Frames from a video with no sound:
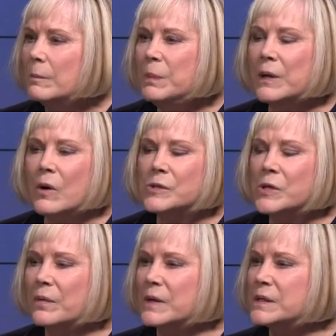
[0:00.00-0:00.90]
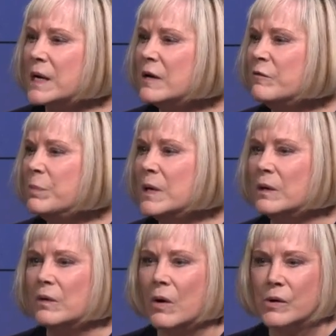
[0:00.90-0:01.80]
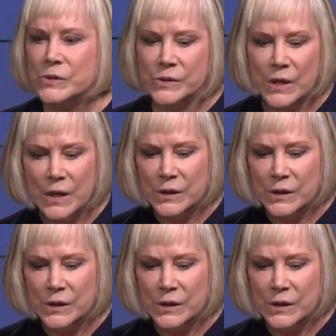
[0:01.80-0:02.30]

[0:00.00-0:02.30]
because on the day of Pentecost,